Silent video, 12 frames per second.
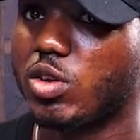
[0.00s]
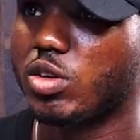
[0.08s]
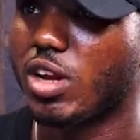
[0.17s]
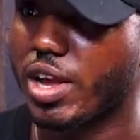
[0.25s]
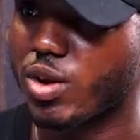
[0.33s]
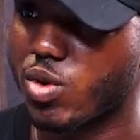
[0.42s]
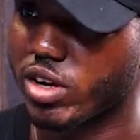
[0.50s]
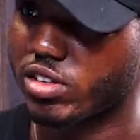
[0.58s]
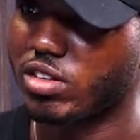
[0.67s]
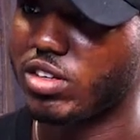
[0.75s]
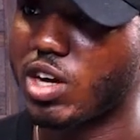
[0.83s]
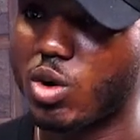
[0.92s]
likewise
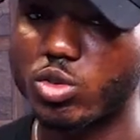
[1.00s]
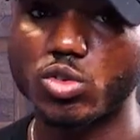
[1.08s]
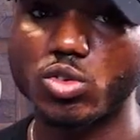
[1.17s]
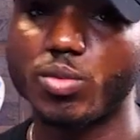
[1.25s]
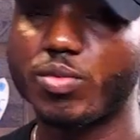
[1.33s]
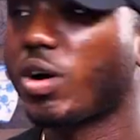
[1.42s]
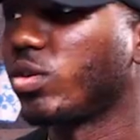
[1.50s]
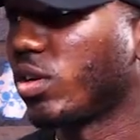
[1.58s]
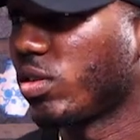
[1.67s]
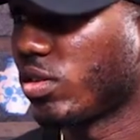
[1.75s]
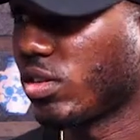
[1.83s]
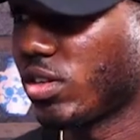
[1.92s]
there are also some
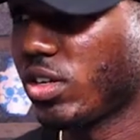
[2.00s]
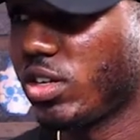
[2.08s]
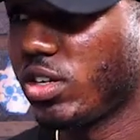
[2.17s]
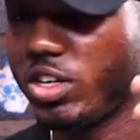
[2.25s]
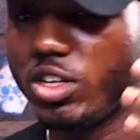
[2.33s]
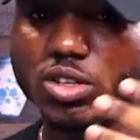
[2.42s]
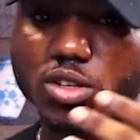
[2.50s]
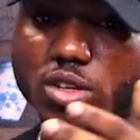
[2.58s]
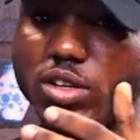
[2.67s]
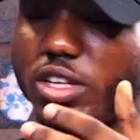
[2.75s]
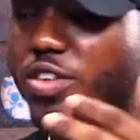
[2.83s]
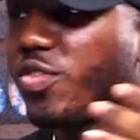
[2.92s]
founders in
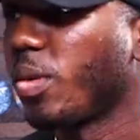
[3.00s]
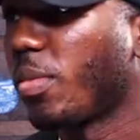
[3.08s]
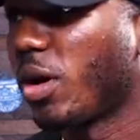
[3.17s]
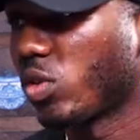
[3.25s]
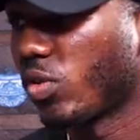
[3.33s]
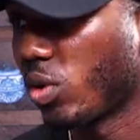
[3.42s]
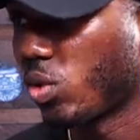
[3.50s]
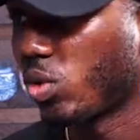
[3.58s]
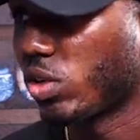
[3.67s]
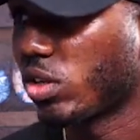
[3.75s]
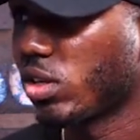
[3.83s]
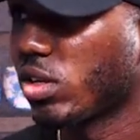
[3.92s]
different parts of the
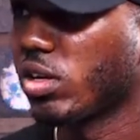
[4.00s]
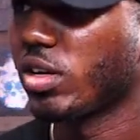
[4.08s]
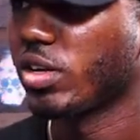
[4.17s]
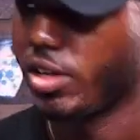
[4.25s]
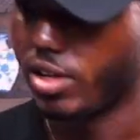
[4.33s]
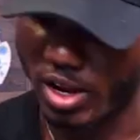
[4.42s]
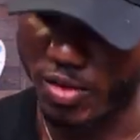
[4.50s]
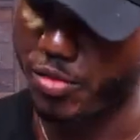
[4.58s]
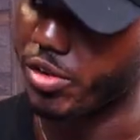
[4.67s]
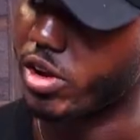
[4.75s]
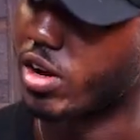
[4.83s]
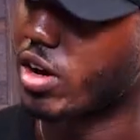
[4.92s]
world, in
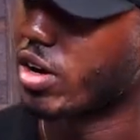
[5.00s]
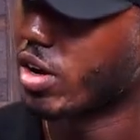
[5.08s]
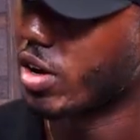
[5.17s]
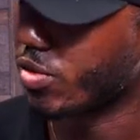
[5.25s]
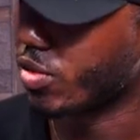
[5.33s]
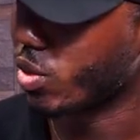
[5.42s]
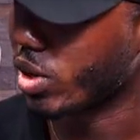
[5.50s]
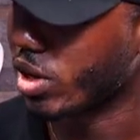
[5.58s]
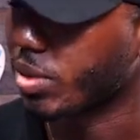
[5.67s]
Africa, everywhere.